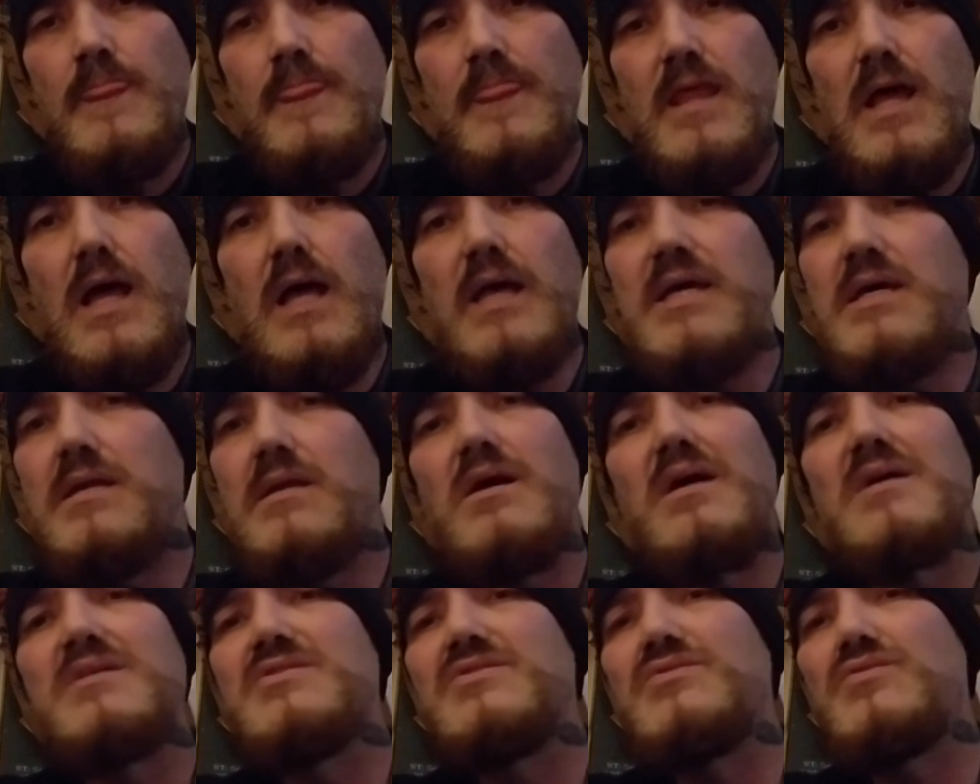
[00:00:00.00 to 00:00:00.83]
I
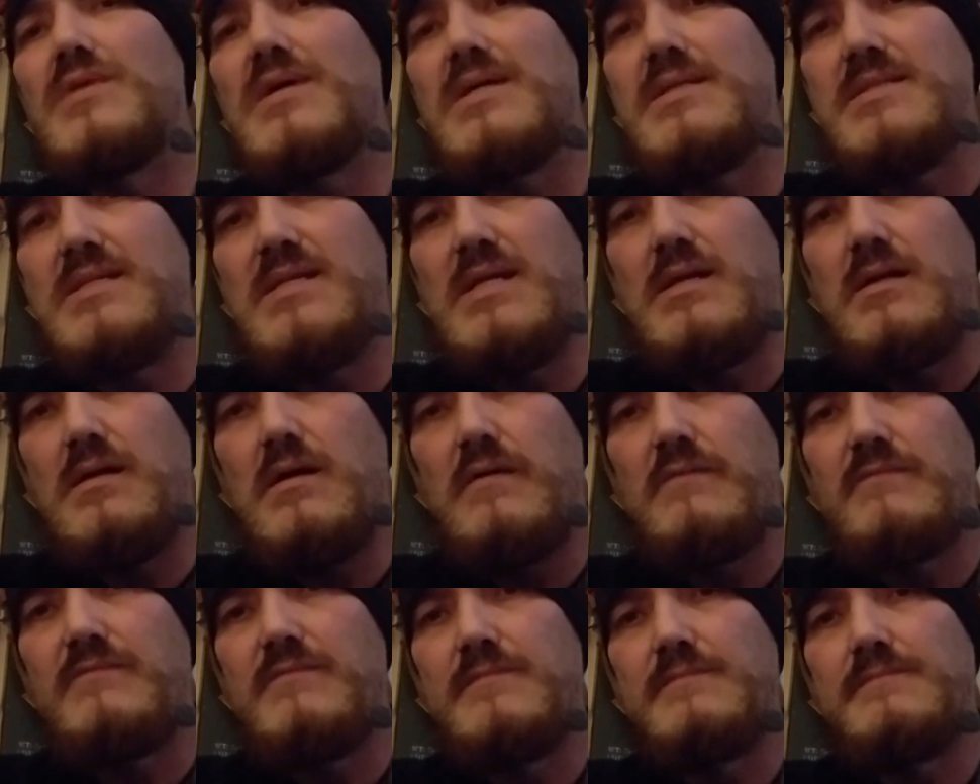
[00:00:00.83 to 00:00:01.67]
cannot stress it enough.
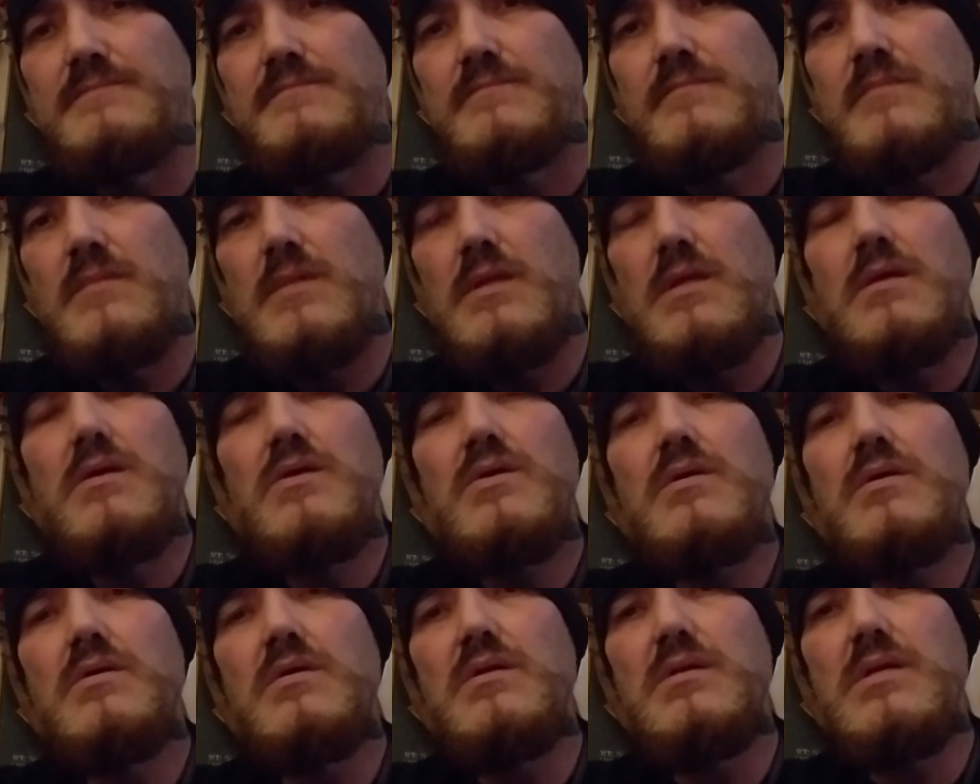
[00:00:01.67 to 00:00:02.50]

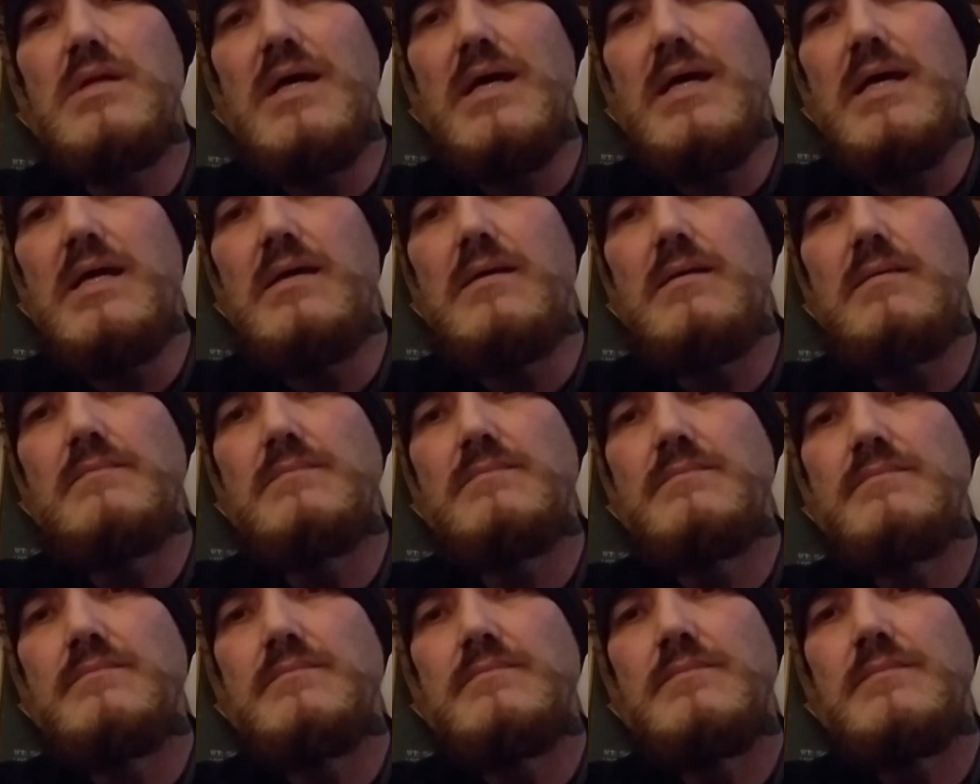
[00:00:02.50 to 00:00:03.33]
Good day.
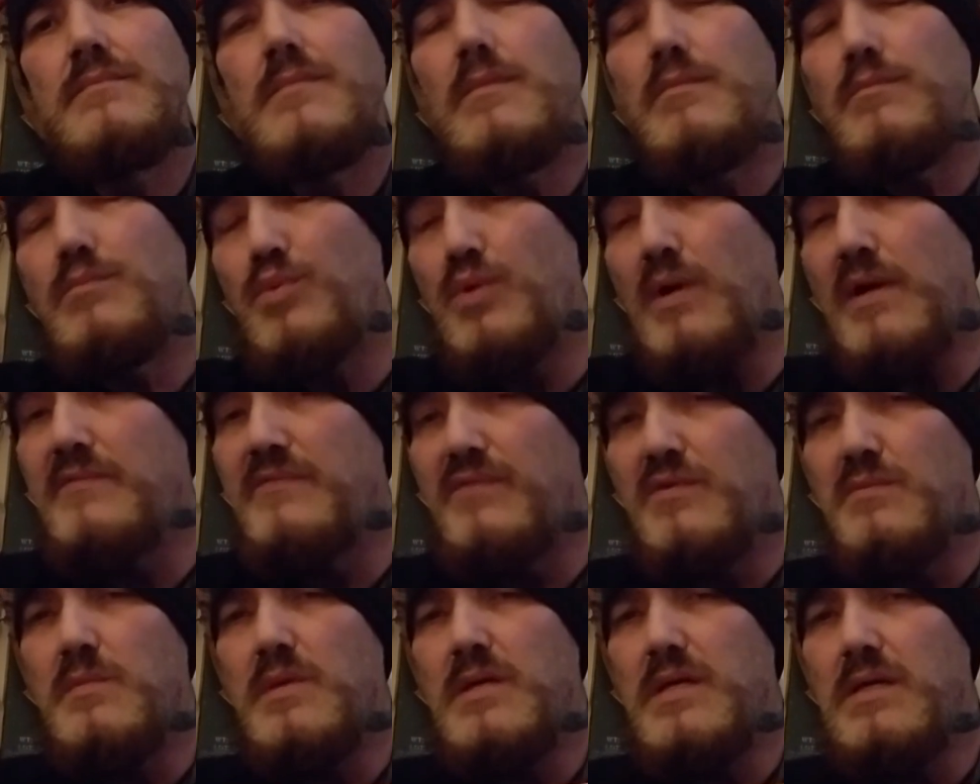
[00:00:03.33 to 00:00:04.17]
Pray for
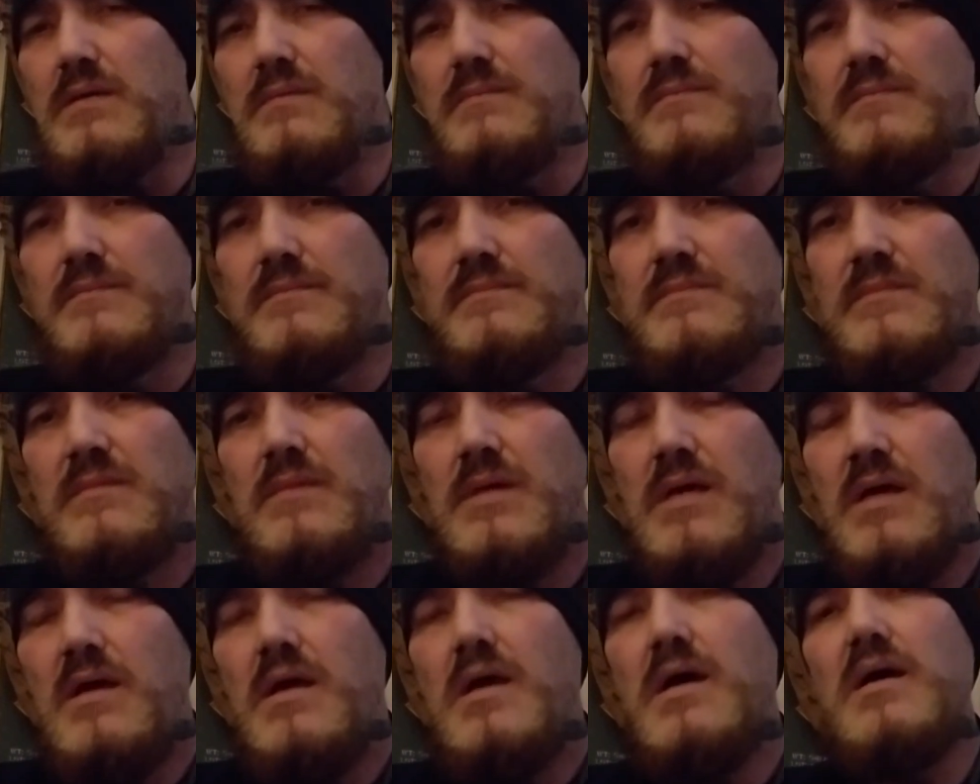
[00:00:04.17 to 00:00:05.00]
me
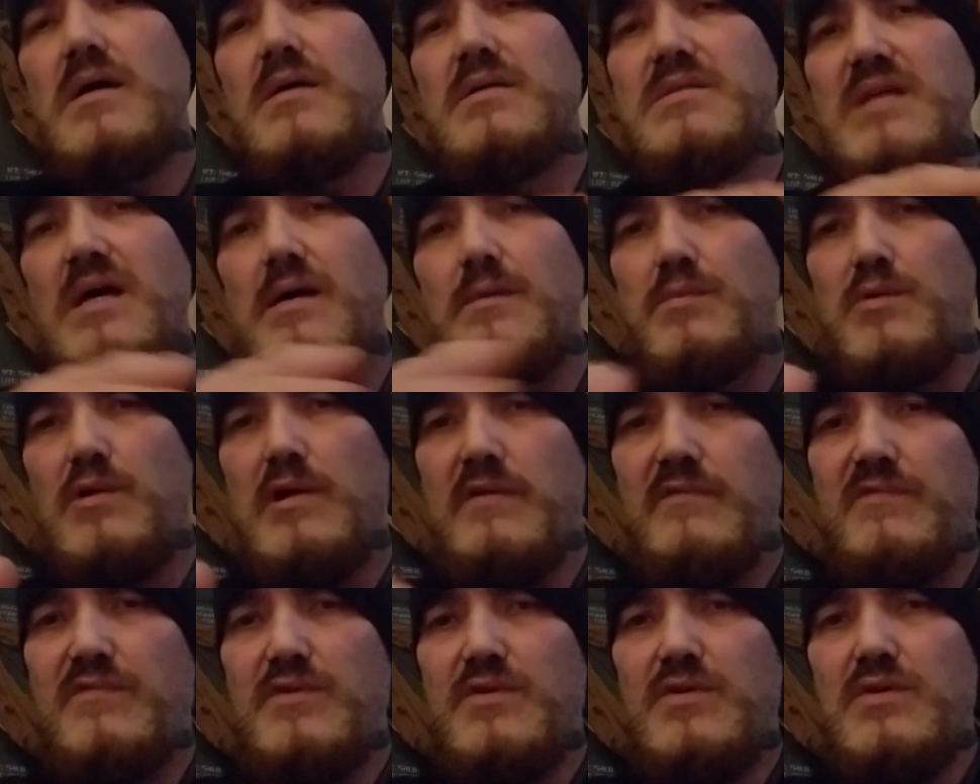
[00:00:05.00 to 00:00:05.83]
as I pray
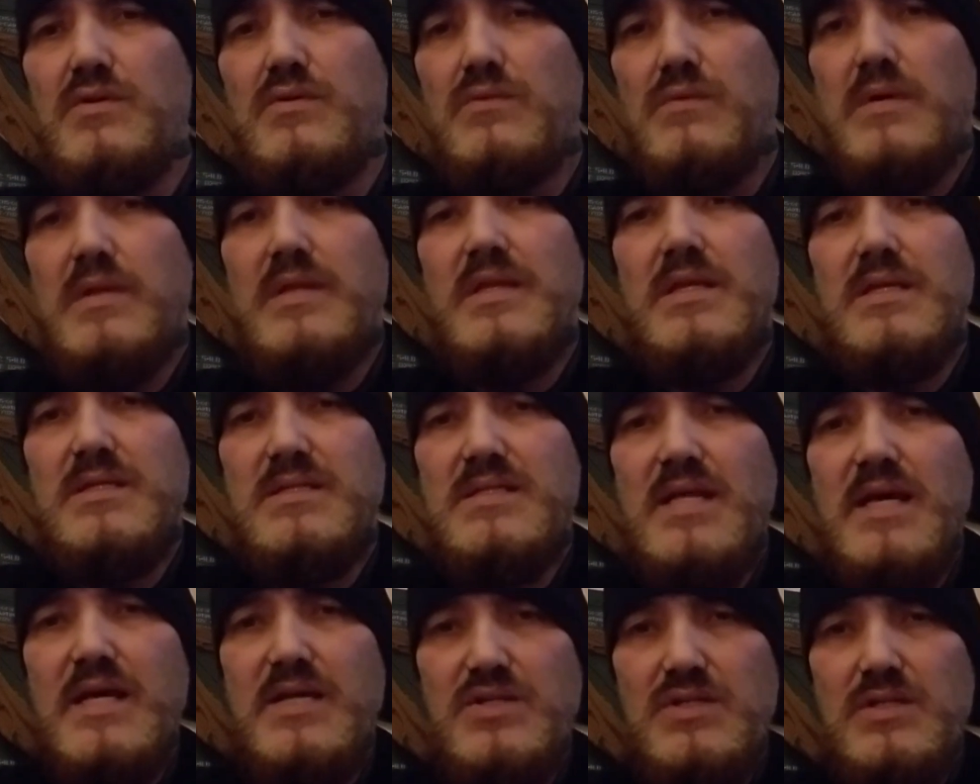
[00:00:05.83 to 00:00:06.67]
for you in this
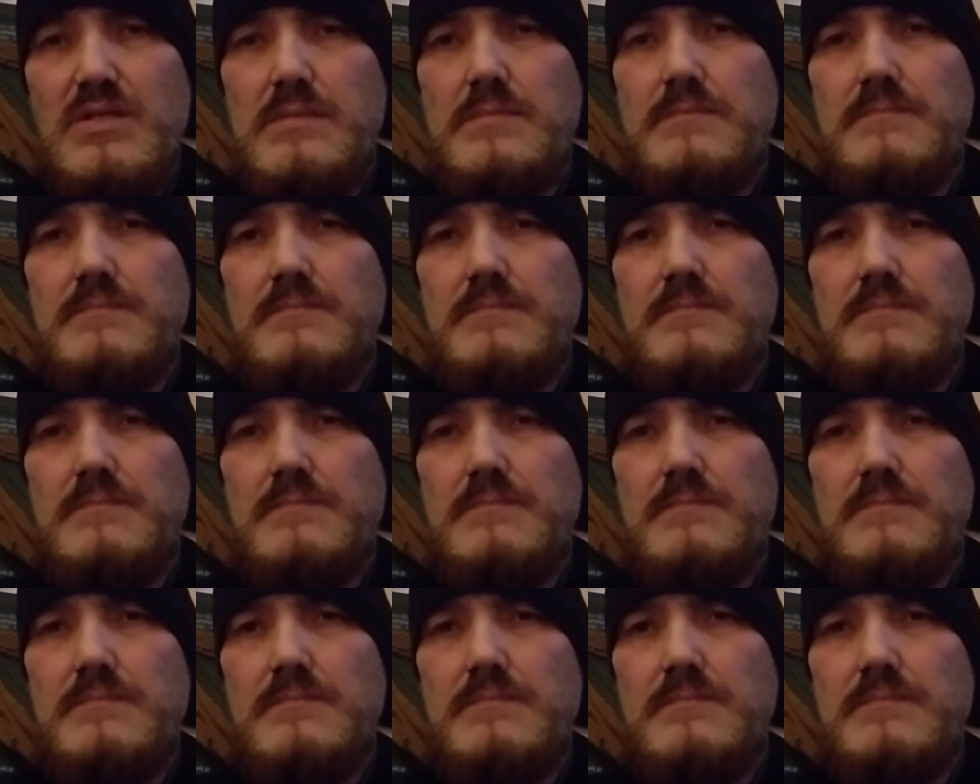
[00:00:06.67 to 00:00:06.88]
nation.